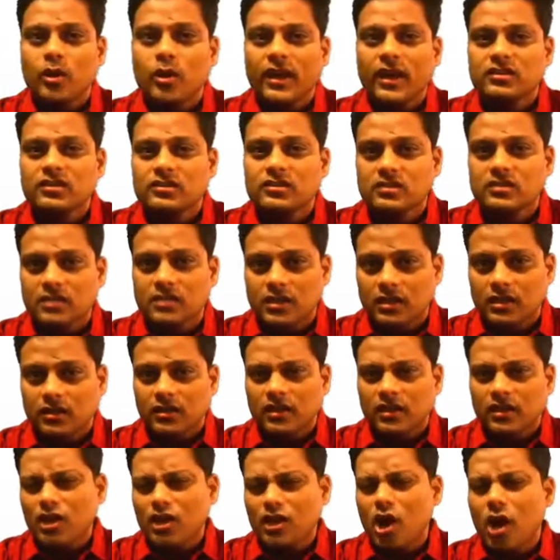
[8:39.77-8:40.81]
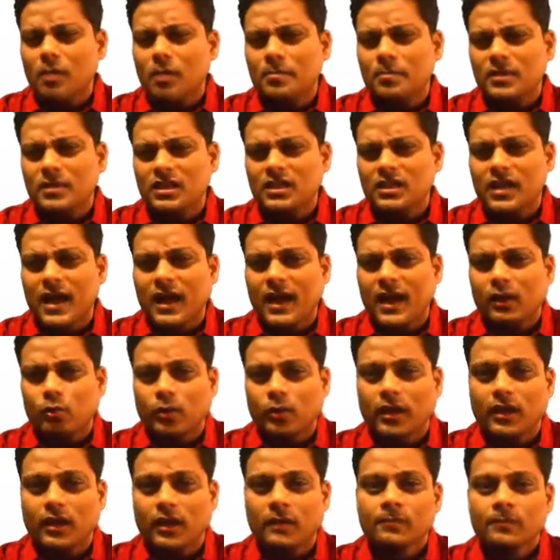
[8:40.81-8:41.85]
ST. It cannot be that
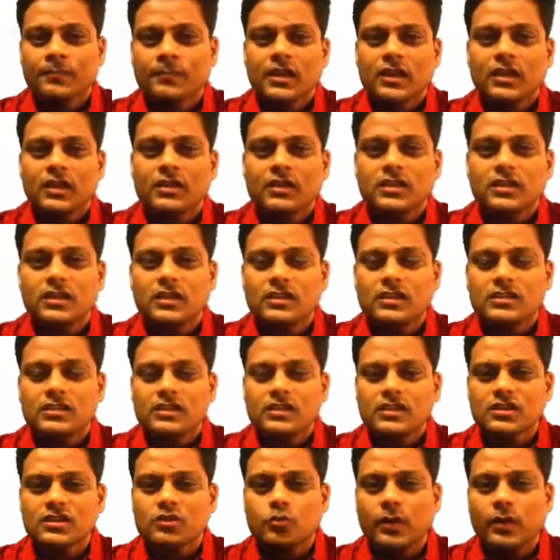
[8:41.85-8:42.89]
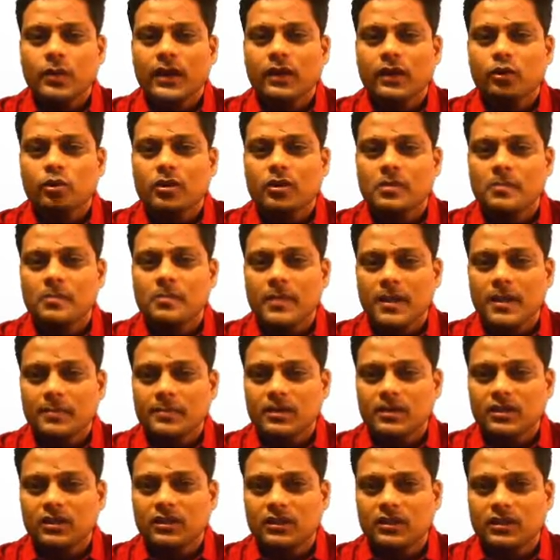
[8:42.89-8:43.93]
way. The easiest way to
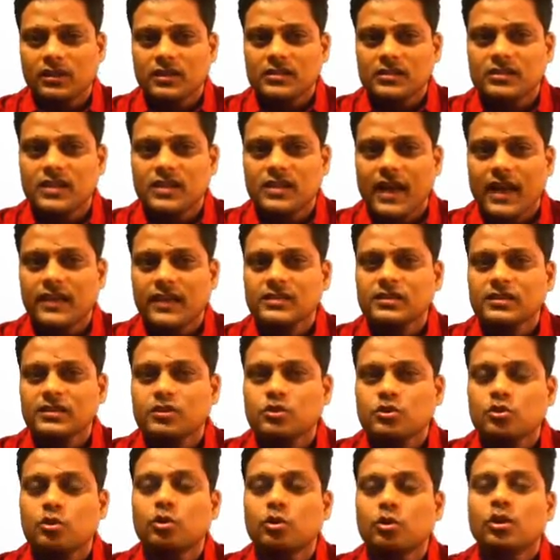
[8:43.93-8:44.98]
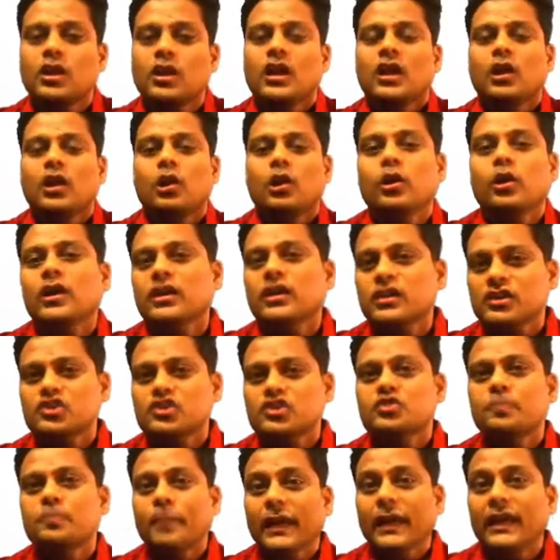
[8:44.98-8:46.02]
remember this, guys, is to look at the
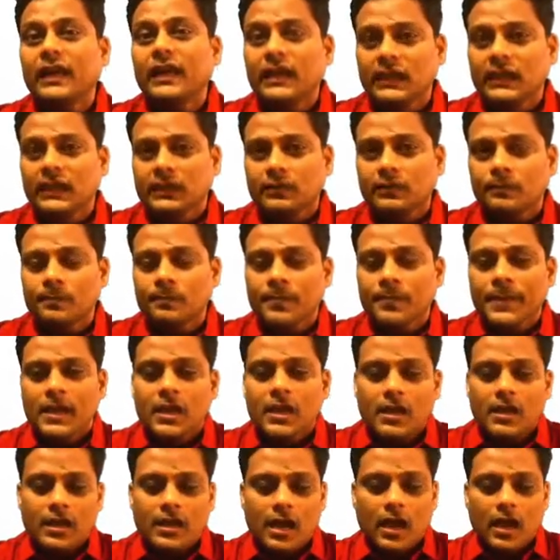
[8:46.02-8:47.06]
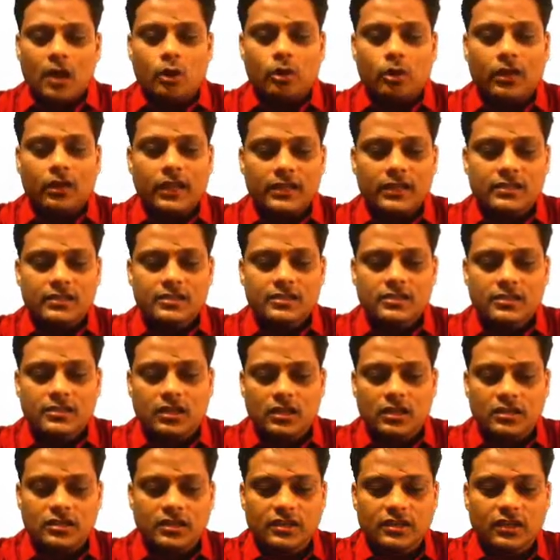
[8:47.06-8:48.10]
spelling. Now, let's
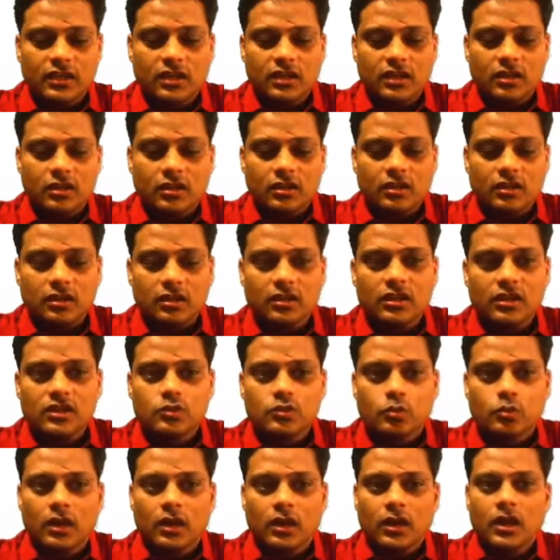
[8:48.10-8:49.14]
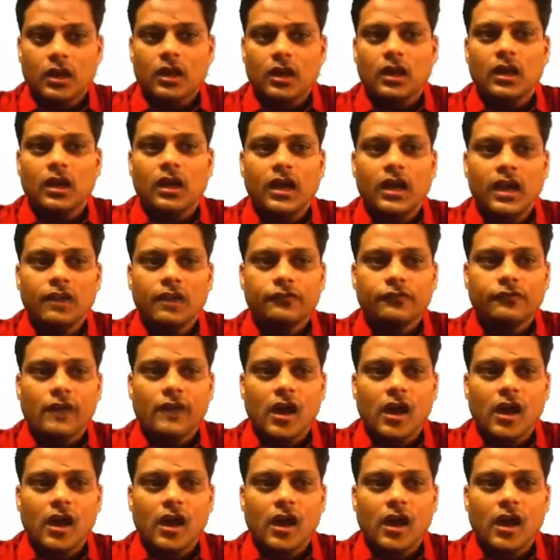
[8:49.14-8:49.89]
consider this one. F-I-R-S-T.